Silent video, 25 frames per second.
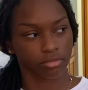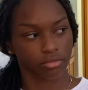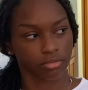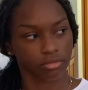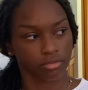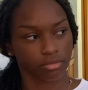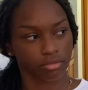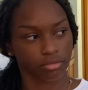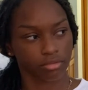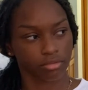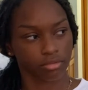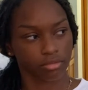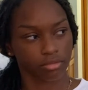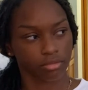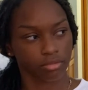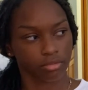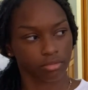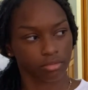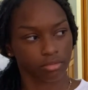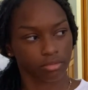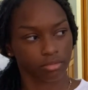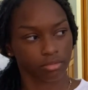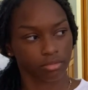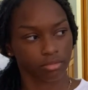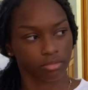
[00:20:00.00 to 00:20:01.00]

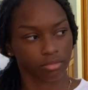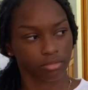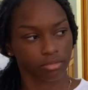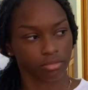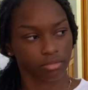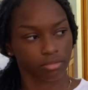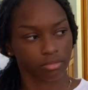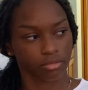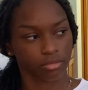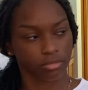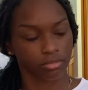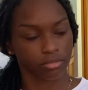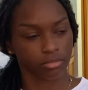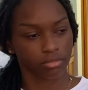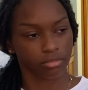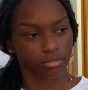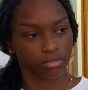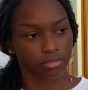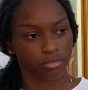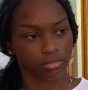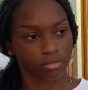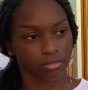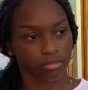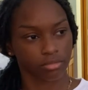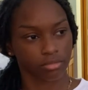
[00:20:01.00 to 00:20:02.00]

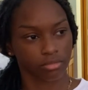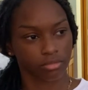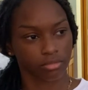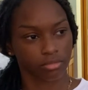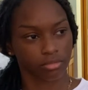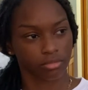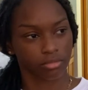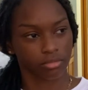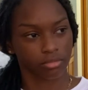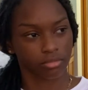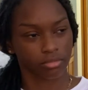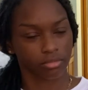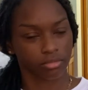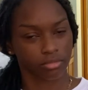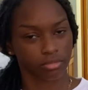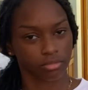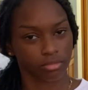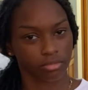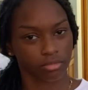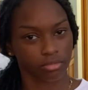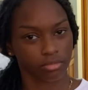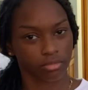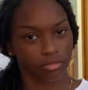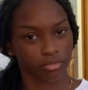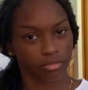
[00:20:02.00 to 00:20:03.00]

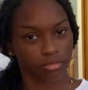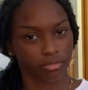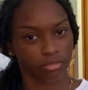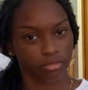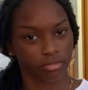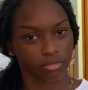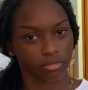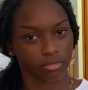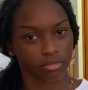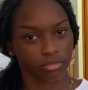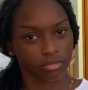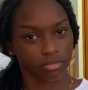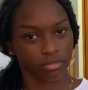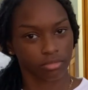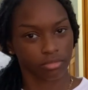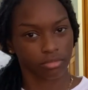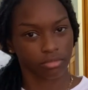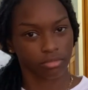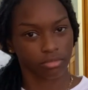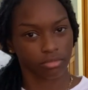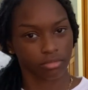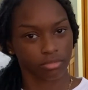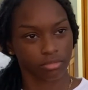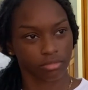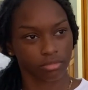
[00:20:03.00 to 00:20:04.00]

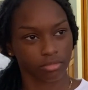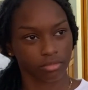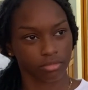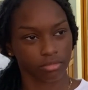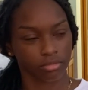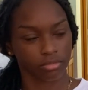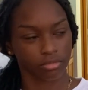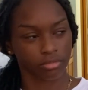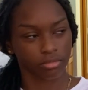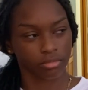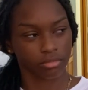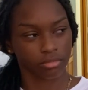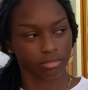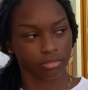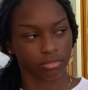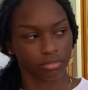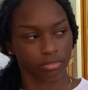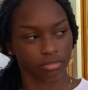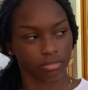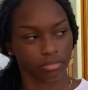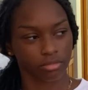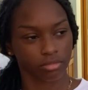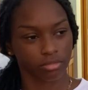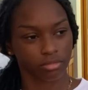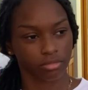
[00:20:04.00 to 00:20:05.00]

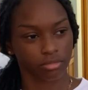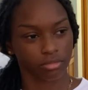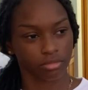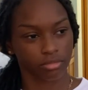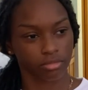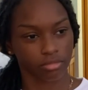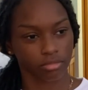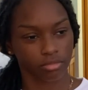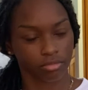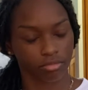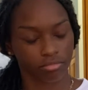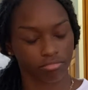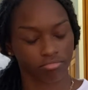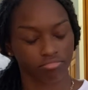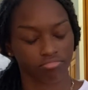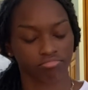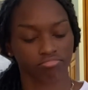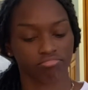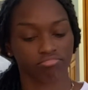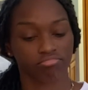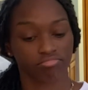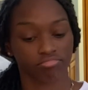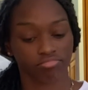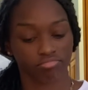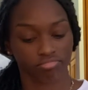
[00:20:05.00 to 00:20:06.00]

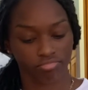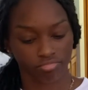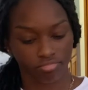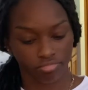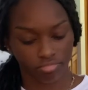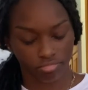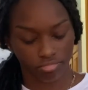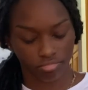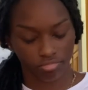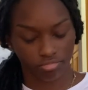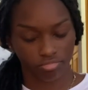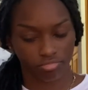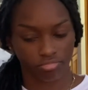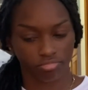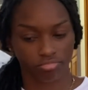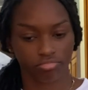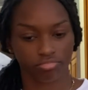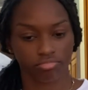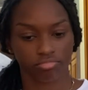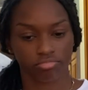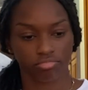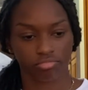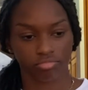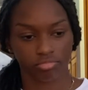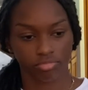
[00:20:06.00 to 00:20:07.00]

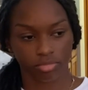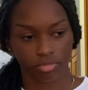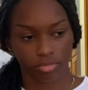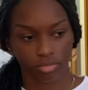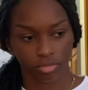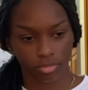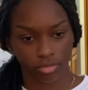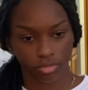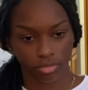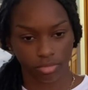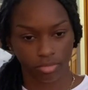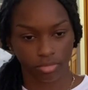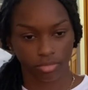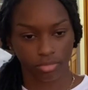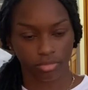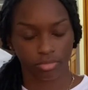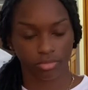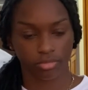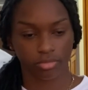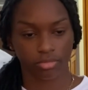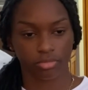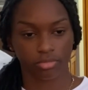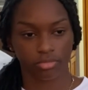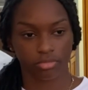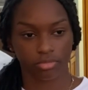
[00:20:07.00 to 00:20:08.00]
[no speech]